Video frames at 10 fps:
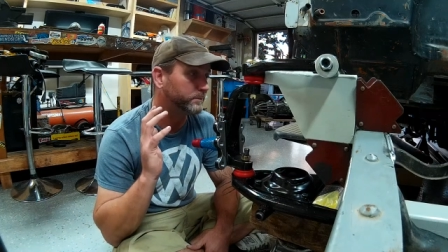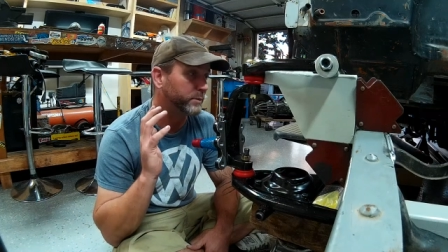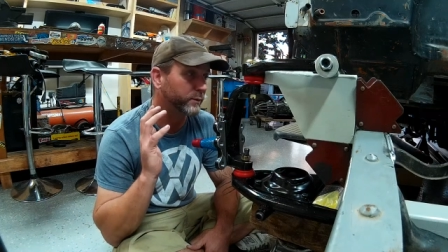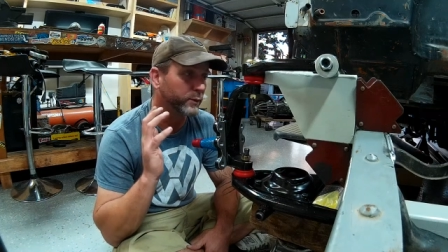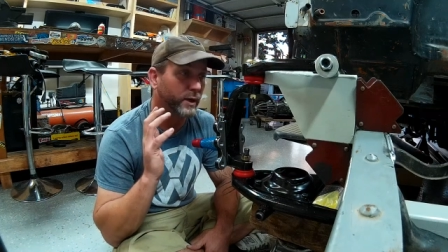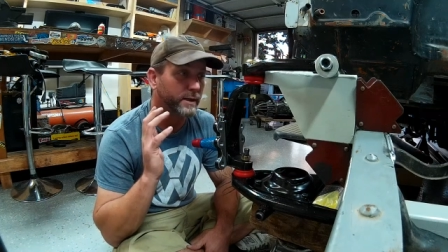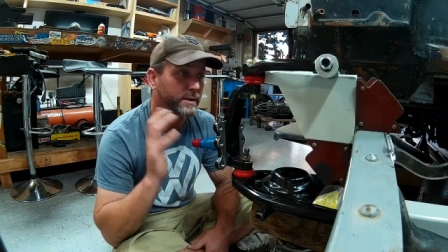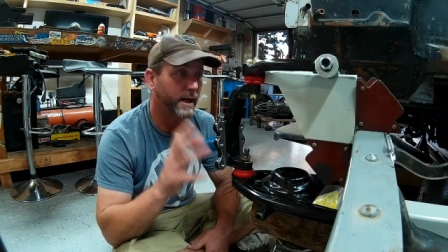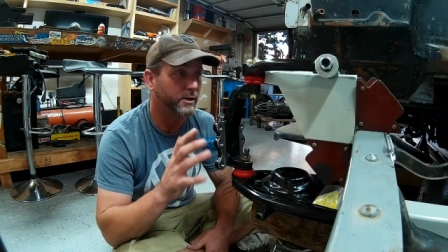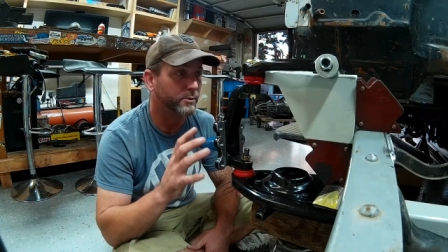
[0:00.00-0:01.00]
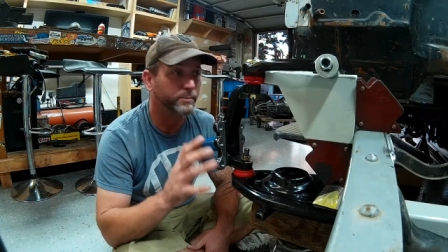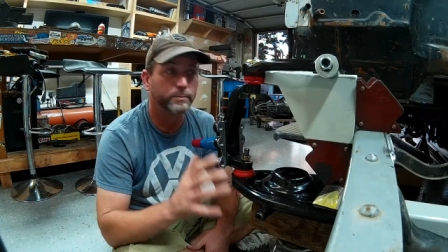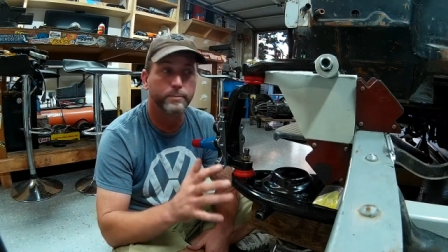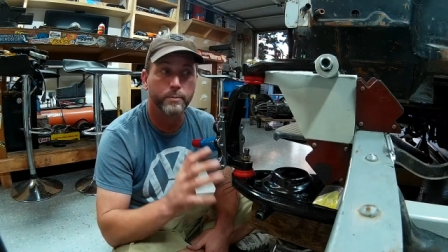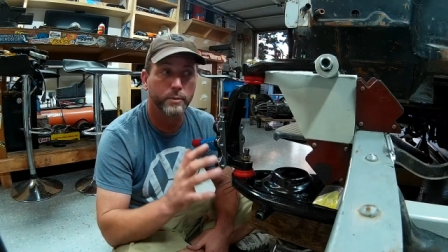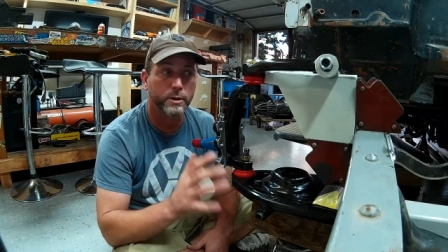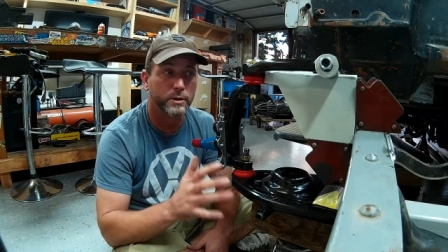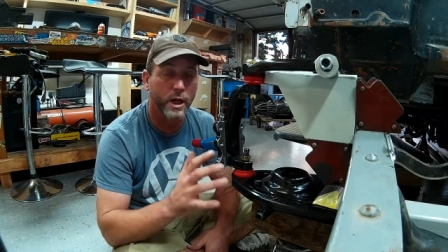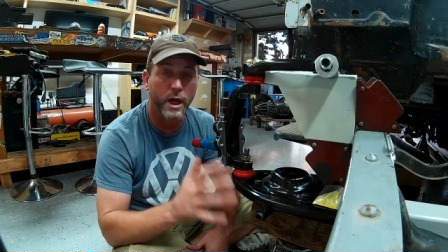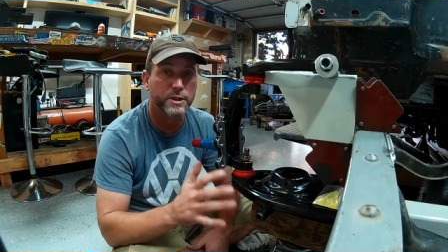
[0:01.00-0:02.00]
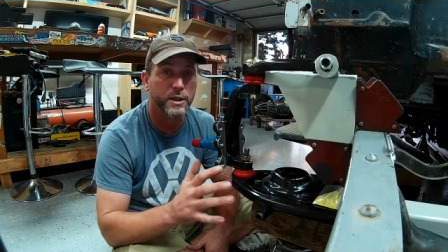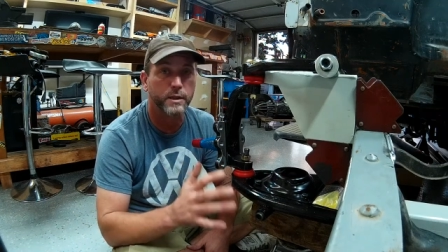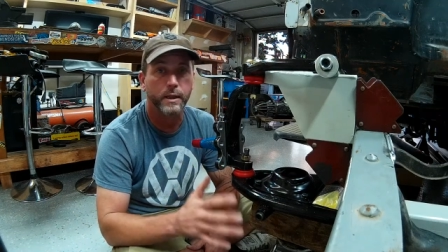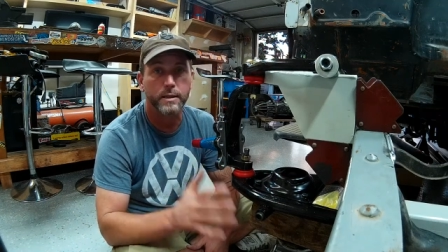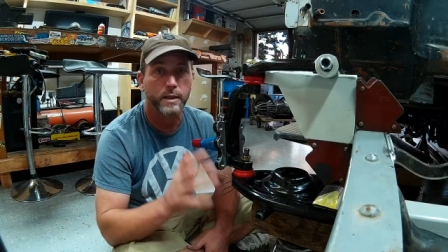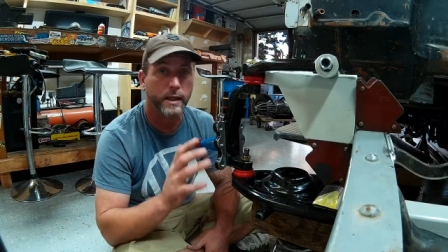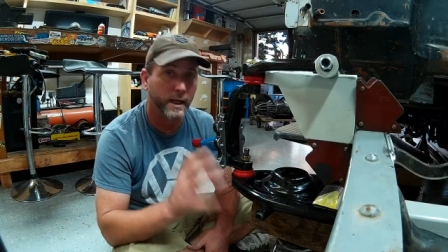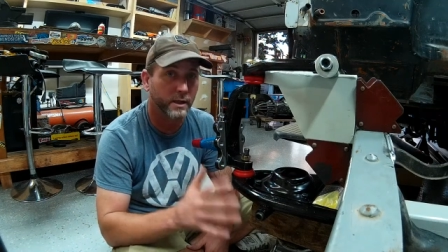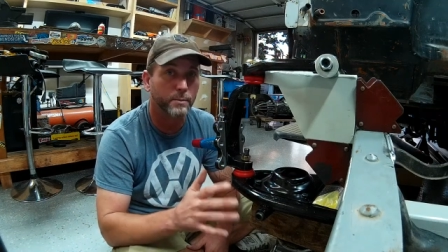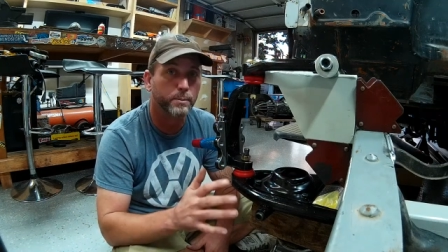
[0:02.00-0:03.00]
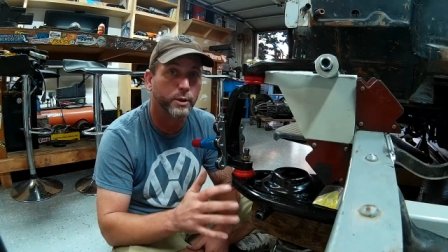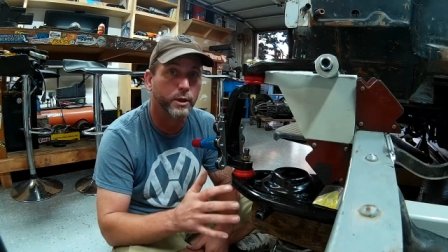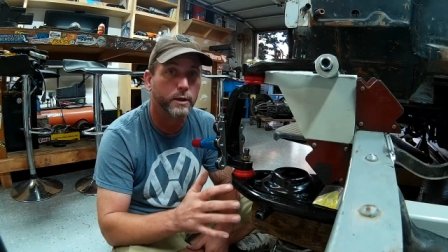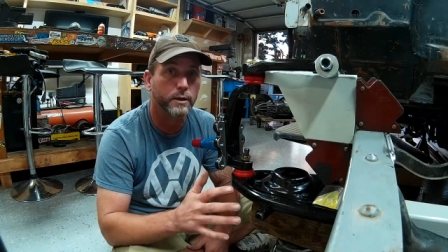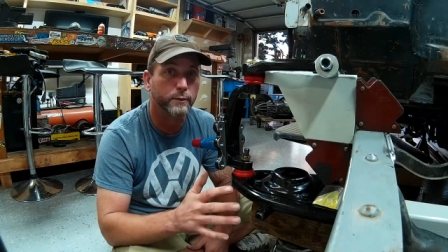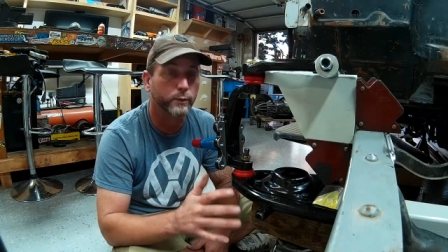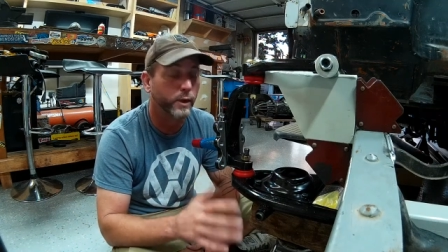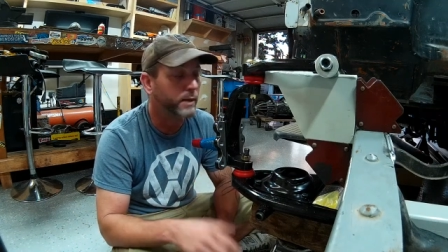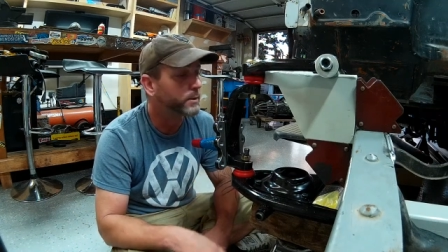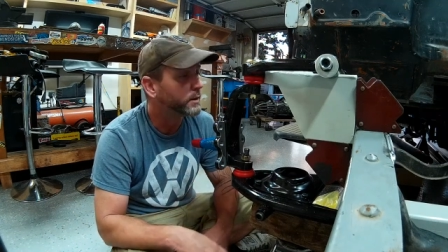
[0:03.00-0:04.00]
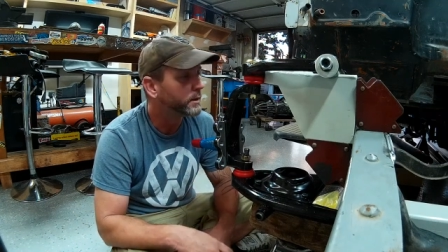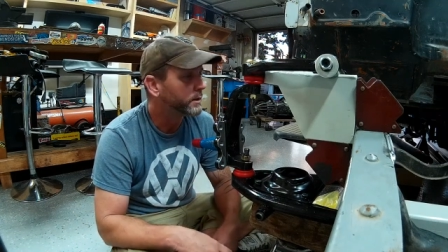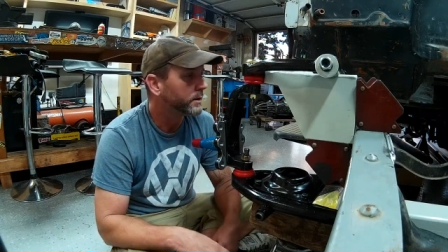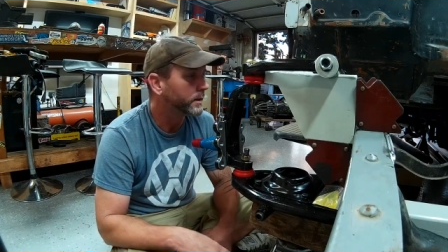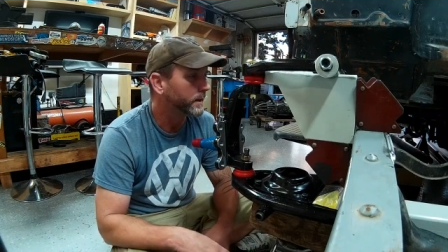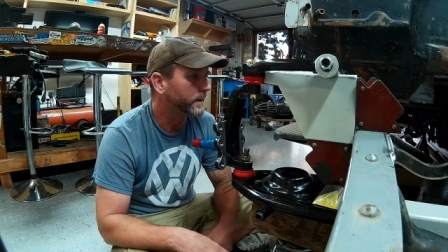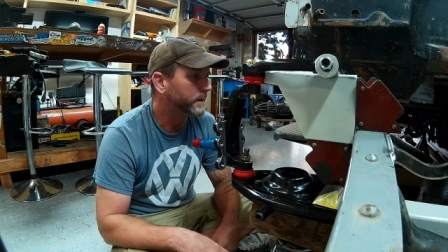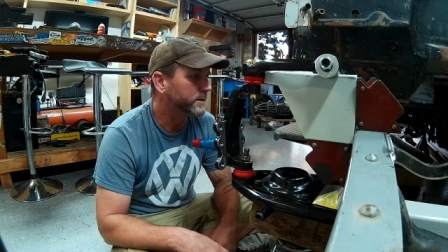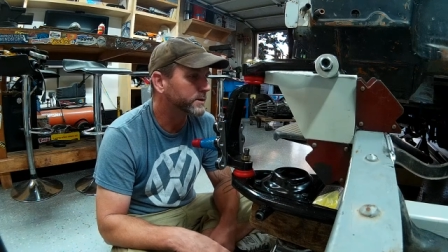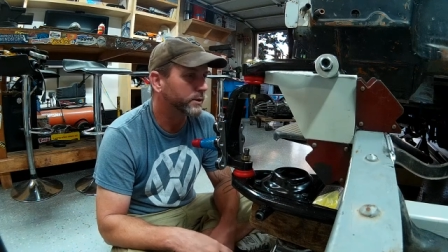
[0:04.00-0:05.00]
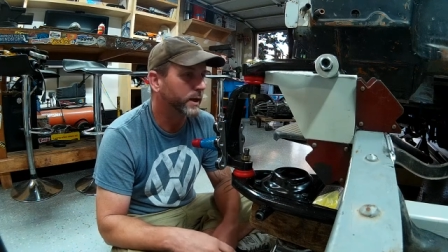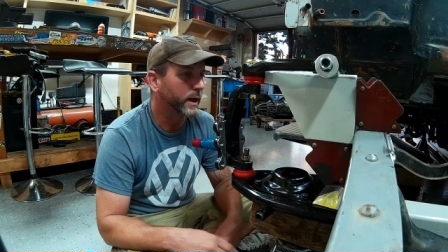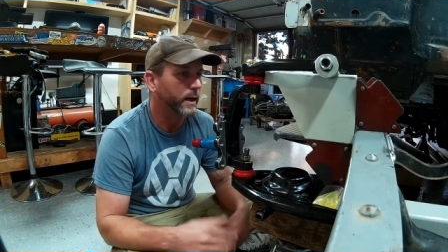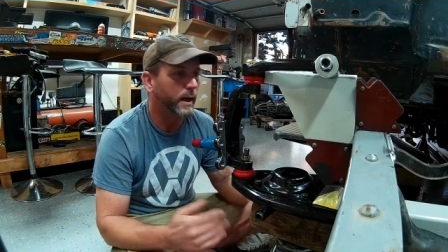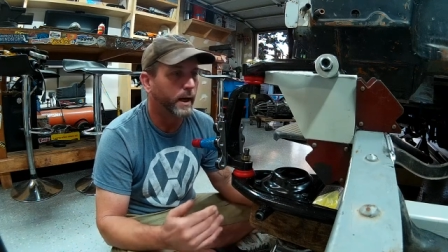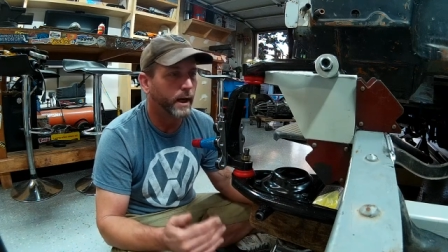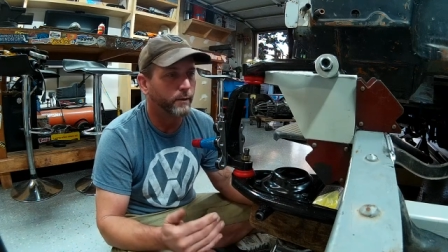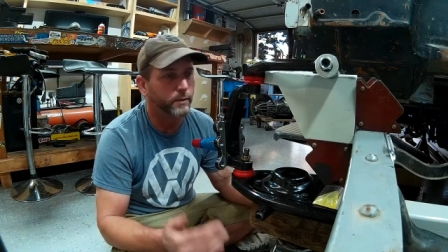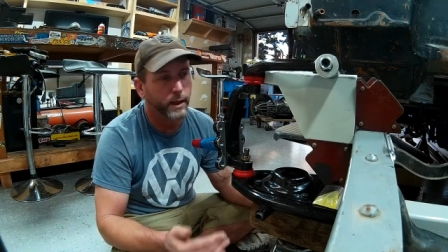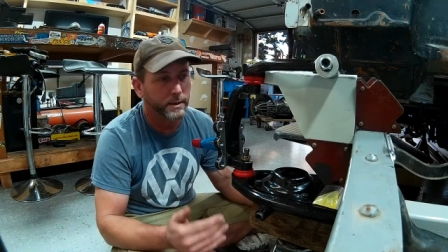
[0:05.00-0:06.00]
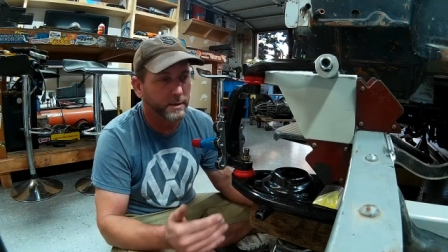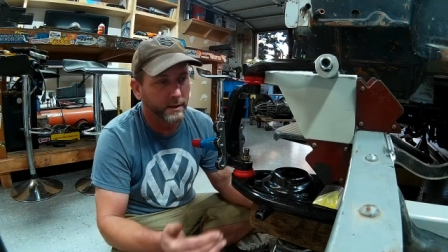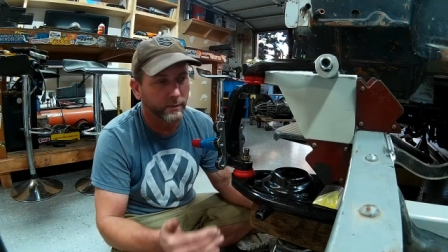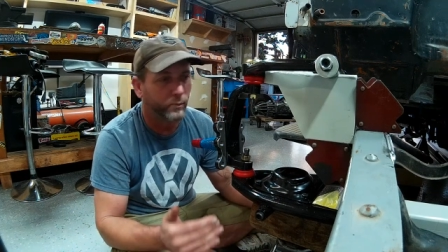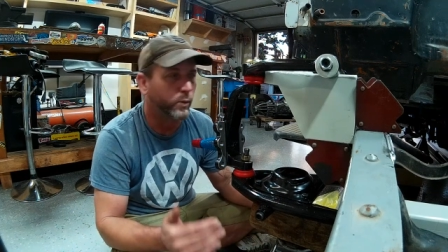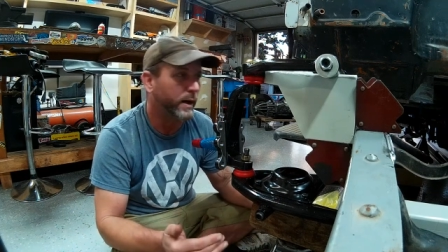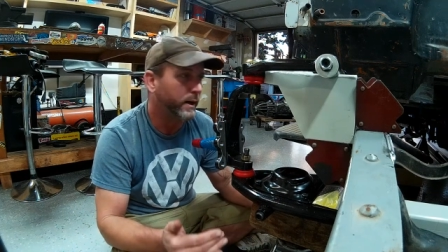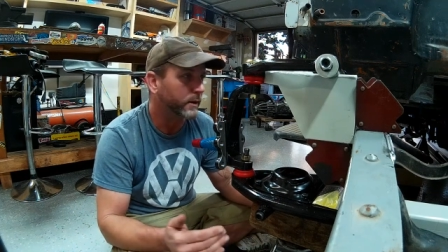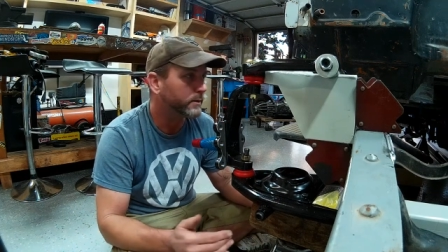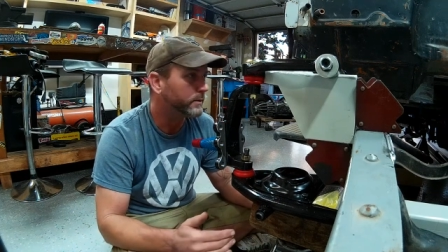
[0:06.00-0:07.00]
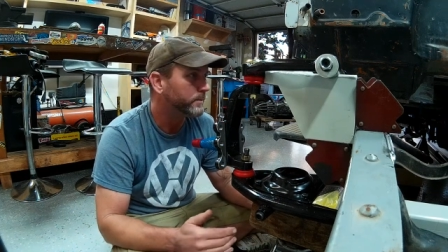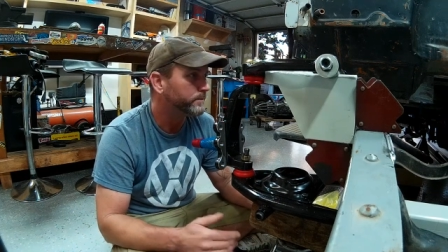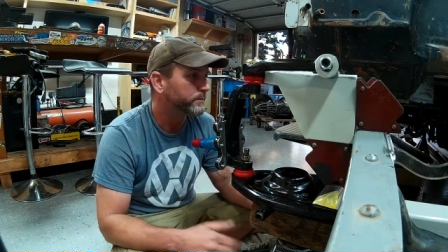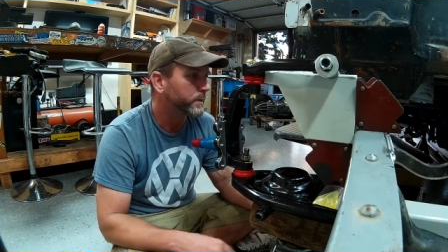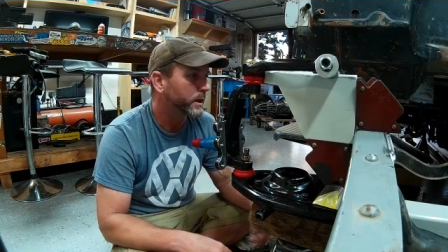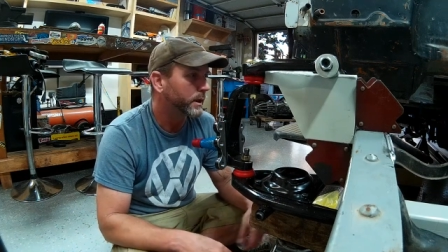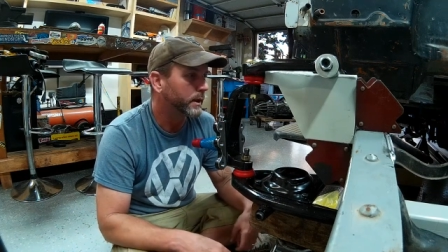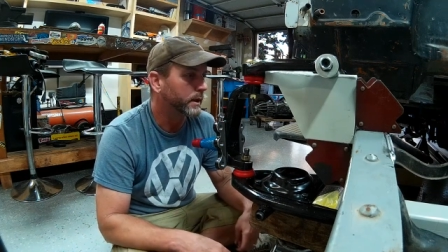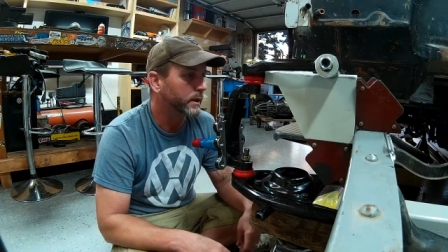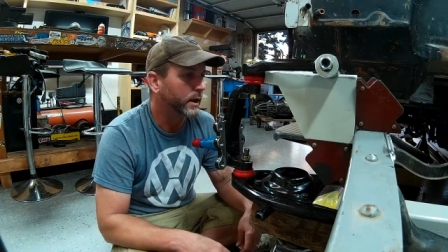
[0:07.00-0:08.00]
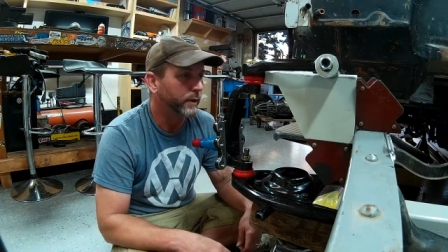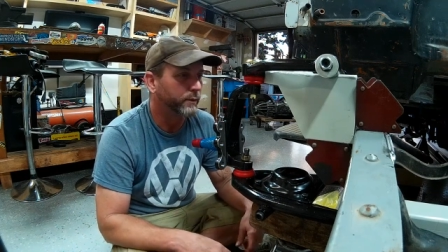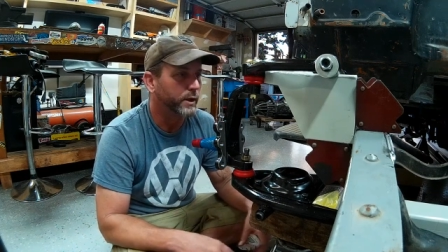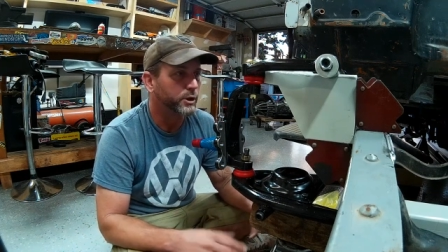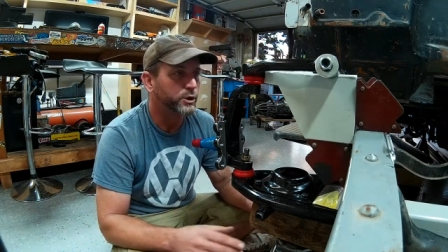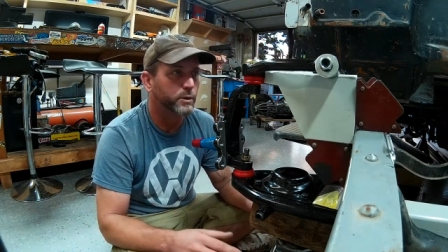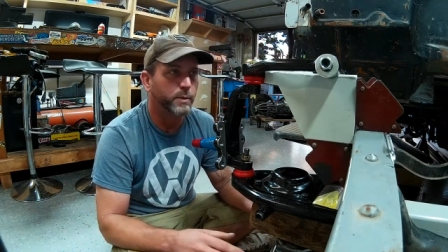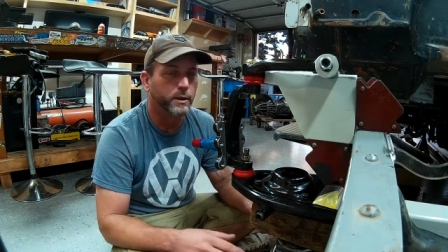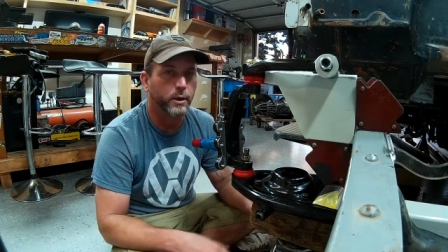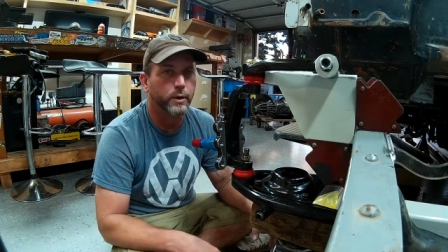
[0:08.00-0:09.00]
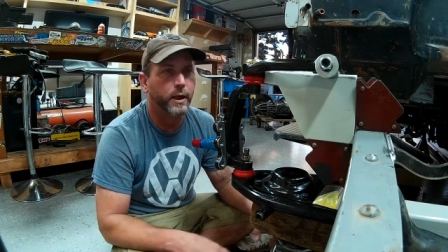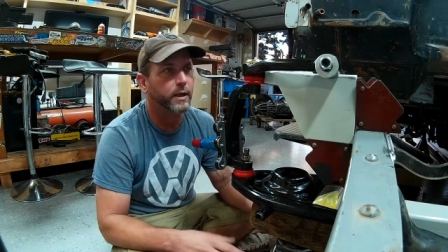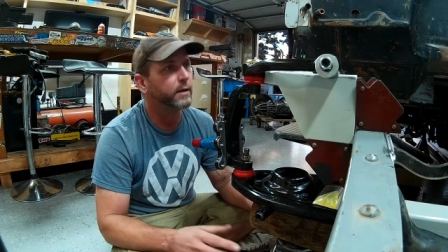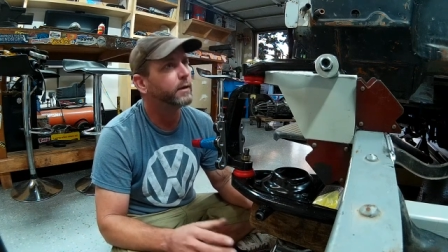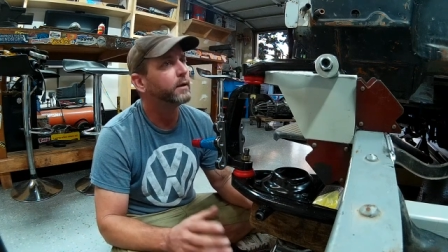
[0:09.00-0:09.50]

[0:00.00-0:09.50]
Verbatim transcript: before I tackle notching these and getting them put onto the frame, so that I have an idea of where everything everything should be located.